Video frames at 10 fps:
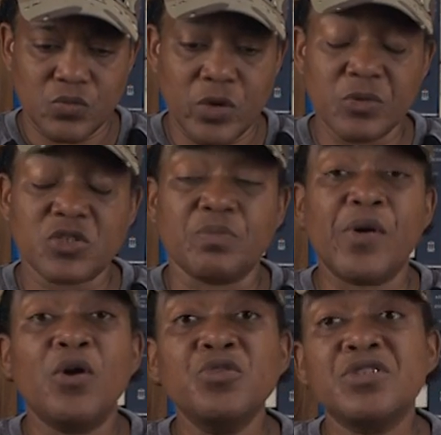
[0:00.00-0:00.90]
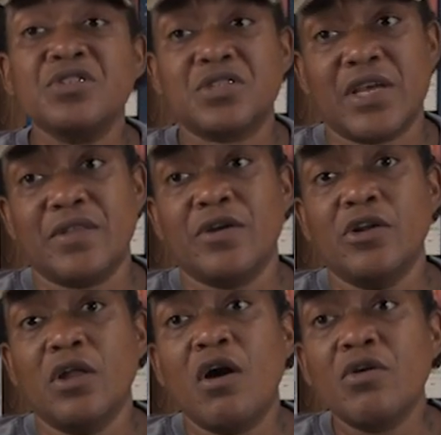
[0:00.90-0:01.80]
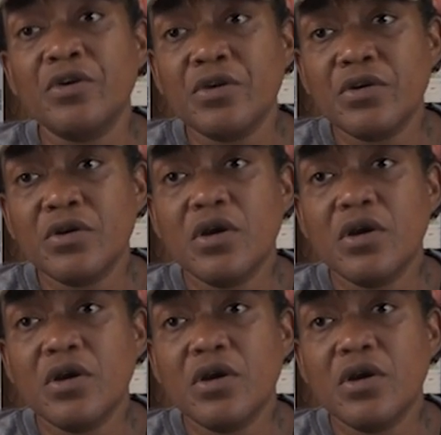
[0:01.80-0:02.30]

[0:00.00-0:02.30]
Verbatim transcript: we were supposed to stay there longer,